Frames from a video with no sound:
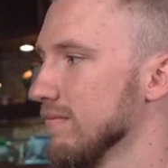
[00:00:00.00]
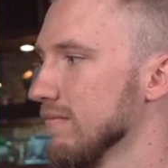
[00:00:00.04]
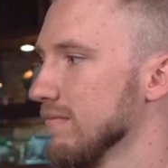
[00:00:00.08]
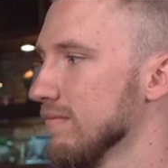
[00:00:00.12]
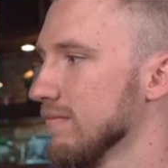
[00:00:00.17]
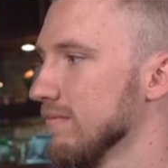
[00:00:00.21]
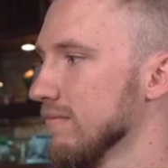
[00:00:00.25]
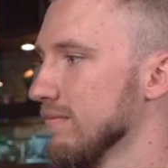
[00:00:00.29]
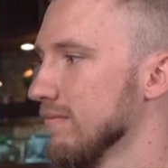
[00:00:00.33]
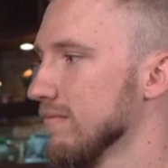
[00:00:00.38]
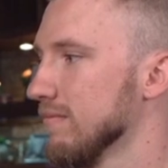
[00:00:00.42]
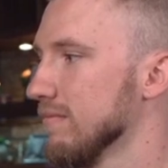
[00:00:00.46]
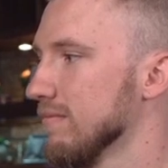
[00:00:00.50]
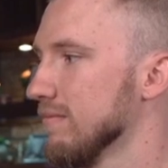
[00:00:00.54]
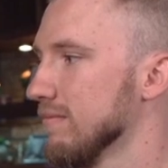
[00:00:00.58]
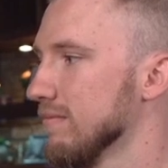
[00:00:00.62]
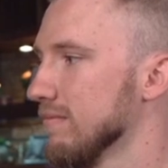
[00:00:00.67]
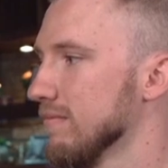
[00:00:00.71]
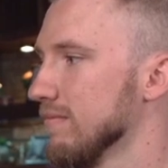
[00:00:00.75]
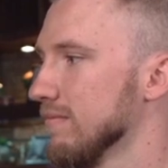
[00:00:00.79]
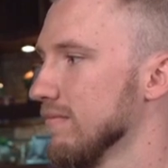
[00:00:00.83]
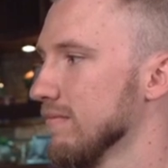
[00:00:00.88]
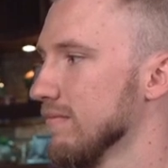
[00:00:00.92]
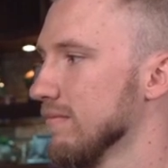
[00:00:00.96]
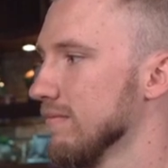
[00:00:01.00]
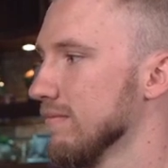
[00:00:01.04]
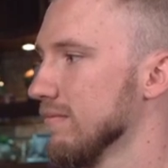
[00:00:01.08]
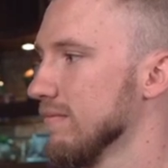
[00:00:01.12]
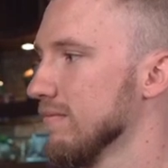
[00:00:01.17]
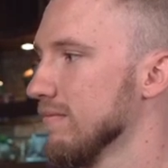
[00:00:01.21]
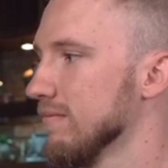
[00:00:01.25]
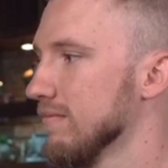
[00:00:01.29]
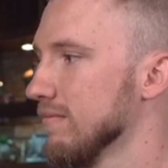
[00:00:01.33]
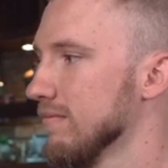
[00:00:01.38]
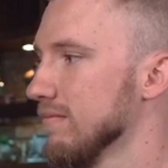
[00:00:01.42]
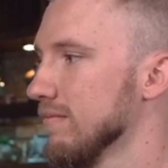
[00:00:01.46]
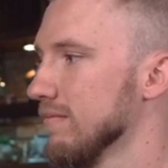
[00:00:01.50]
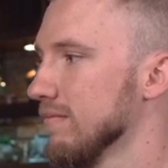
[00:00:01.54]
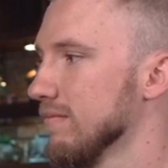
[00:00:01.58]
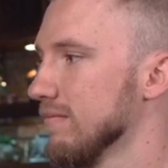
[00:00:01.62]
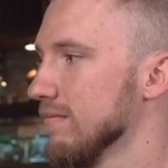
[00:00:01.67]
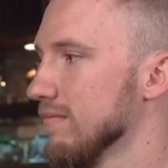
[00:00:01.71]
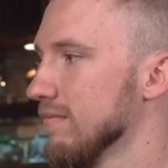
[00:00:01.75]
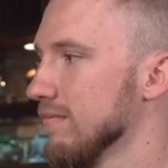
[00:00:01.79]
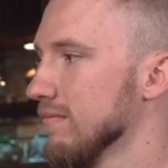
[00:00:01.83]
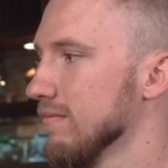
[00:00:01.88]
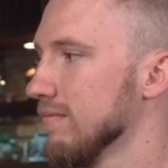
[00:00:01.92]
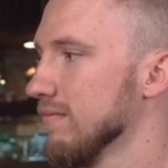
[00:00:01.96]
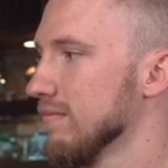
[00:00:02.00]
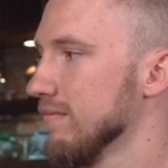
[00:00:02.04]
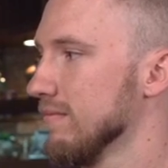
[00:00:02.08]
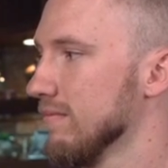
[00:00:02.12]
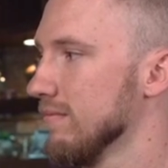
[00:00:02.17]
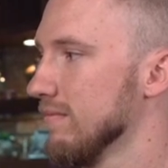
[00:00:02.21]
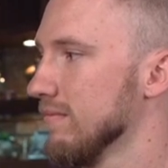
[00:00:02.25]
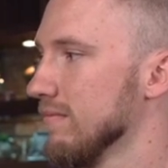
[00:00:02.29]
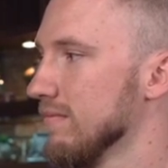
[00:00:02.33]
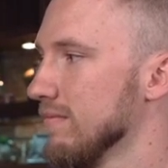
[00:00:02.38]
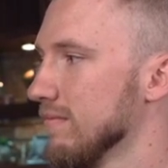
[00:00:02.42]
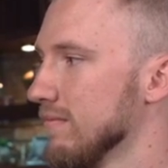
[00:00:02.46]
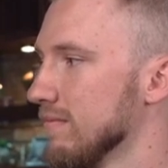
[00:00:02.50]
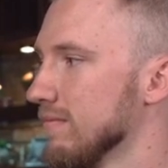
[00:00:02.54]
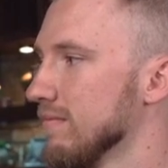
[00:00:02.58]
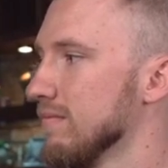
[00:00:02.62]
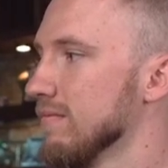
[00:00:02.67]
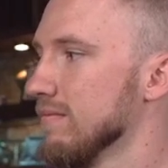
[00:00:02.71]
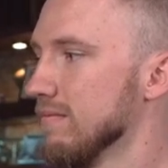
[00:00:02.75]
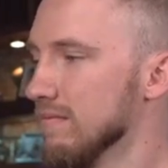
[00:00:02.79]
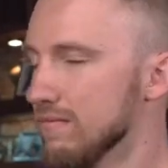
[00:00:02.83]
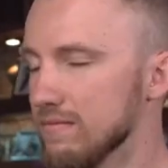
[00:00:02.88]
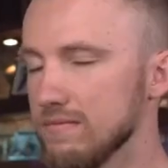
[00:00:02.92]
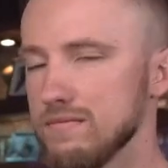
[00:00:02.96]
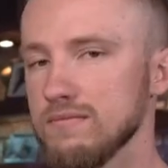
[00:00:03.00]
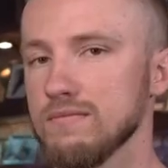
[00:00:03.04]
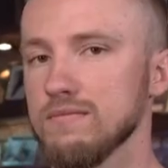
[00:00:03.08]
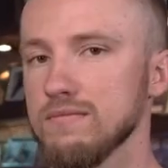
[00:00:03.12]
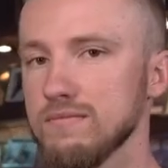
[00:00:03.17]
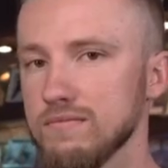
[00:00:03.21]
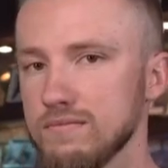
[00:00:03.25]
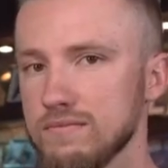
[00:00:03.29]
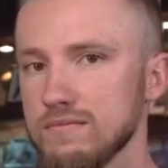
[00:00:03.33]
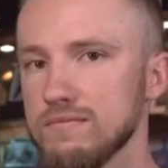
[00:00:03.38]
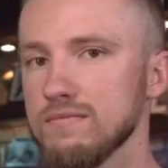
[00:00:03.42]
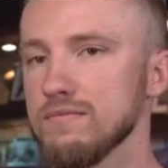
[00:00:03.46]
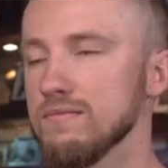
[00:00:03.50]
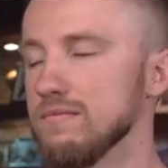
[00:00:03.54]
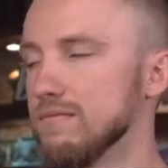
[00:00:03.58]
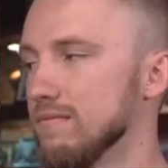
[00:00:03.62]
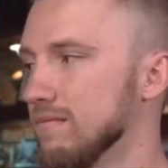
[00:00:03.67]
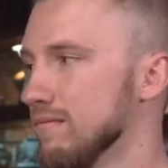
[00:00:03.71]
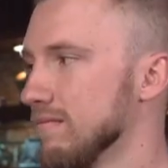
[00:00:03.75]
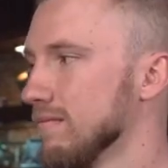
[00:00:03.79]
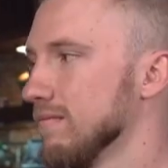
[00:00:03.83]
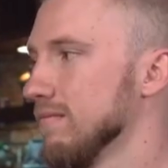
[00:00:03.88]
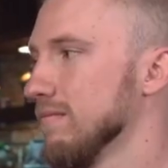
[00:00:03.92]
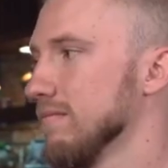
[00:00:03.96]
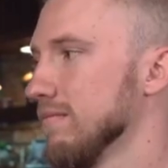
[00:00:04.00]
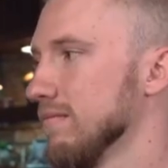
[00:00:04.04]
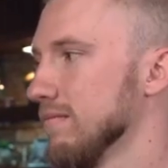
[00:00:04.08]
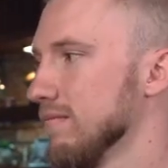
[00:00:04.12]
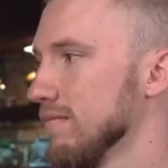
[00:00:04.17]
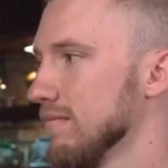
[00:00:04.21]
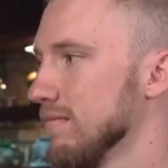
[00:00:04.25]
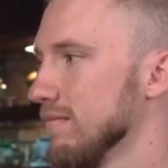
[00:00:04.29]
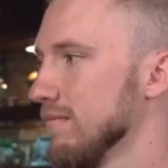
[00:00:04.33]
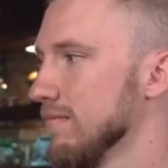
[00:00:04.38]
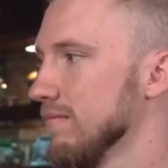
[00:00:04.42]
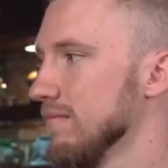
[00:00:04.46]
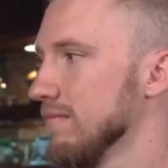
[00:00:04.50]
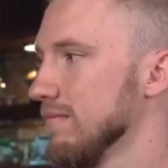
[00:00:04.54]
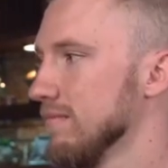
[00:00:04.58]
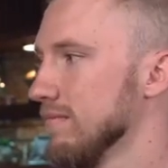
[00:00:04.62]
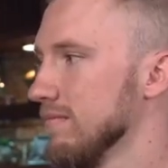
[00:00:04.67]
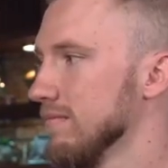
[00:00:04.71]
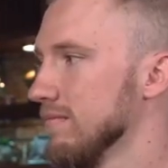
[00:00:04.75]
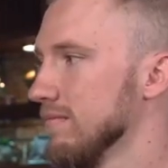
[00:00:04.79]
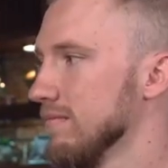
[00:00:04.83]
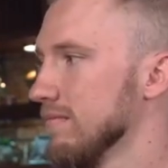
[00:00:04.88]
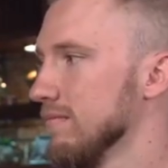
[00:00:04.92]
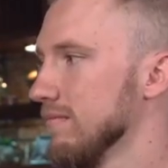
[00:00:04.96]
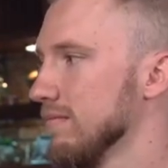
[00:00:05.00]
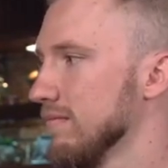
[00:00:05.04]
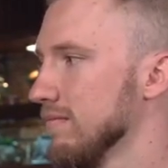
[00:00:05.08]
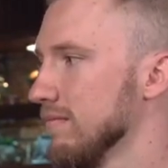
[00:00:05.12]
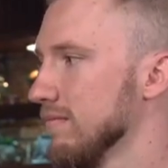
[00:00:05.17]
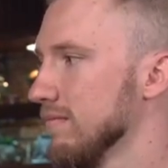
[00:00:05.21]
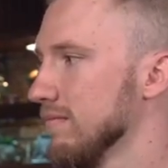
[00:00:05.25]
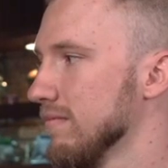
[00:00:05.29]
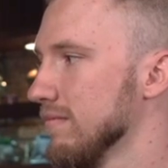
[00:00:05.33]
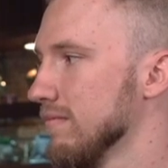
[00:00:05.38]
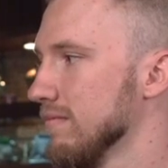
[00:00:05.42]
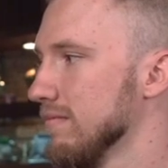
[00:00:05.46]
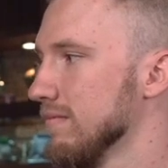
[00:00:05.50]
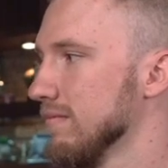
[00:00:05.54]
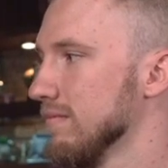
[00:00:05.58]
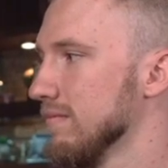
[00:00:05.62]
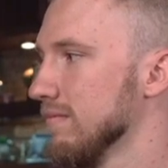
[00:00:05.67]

(silent)